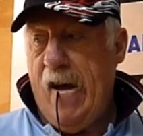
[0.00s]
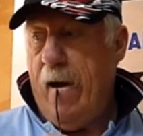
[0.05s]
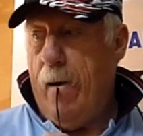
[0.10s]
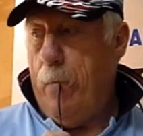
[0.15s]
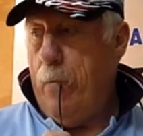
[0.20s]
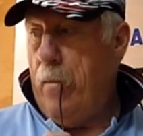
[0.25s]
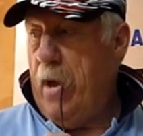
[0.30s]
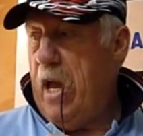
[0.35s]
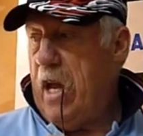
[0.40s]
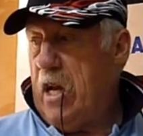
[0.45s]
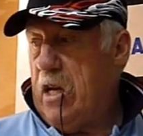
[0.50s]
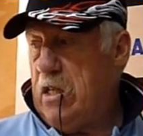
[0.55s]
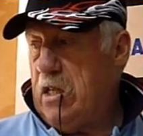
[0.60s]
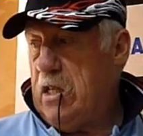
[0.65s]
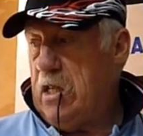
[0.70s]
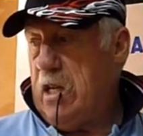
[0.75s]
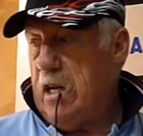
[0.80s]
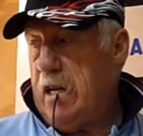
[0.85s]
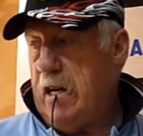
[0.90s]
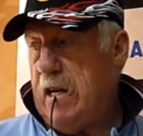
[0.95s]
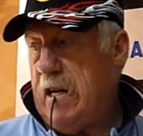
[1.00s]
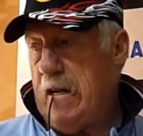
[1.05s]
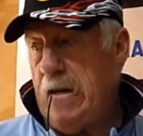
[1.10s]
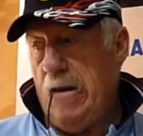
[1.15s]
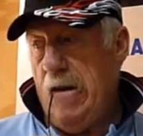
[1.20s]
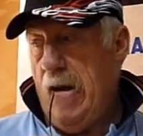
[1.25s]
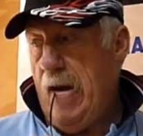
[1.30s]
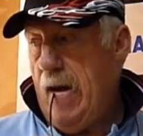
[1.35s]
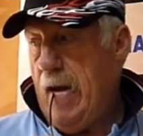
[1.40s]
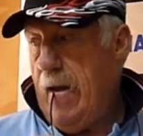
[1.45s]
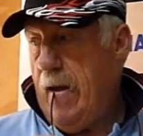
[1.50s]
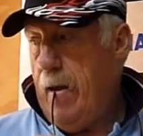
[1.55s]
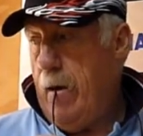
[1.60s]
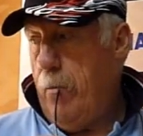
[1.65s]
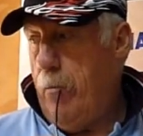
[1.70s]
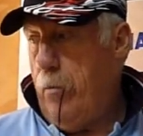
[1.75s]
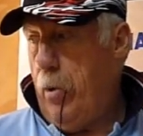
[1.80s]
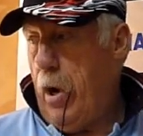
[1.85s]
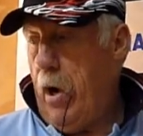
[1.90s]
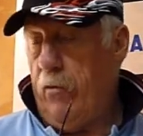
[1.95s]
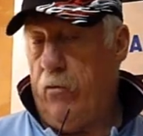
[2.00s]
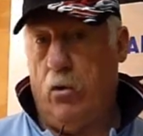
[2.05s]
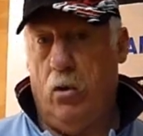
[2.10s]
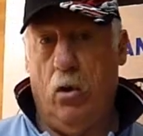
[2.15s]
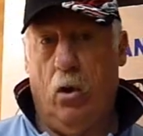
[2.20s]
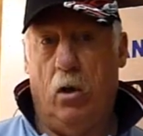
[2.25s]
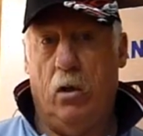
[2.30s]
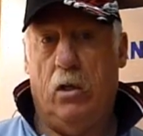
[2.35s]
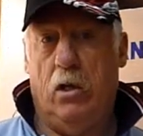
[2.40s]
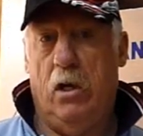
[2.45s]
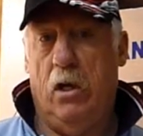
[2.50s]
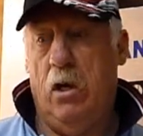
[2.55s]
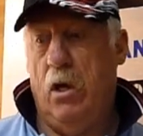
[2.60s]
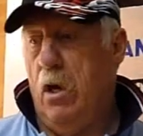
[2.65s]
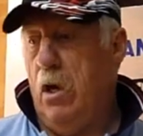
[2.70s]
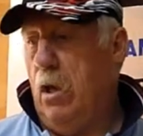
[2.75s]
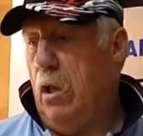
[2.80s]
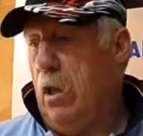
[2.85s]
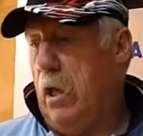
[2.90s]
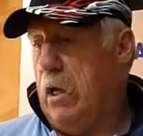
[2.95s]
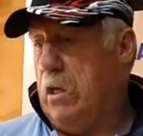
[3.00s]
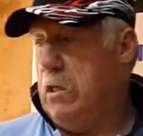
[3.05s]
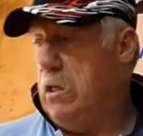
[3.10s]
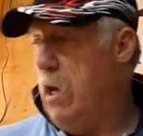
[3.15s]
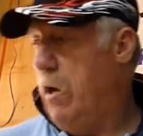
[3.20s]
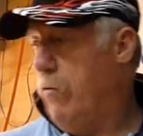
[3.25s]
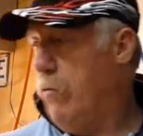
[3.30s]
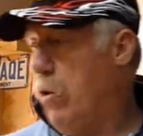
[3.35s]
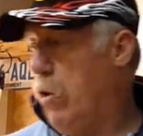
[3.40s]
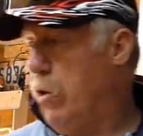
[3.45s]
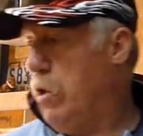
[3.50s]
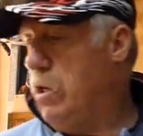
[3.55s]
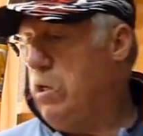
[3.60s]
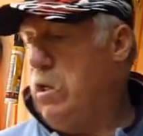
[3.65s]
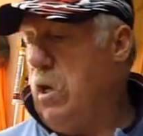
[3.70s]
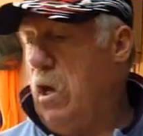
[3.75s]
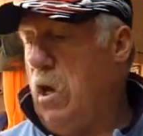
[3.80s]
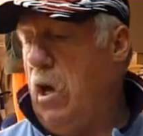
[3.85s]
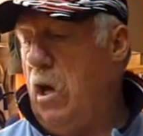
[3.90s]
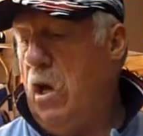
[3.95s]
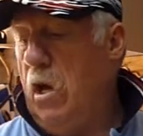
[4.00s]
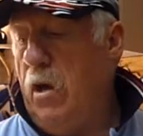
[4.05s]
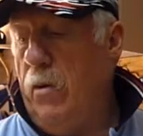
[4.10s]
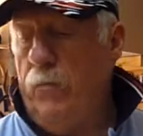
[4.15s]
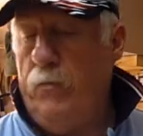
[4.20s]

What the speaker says: make a start. But I've got, like I say, I've got this in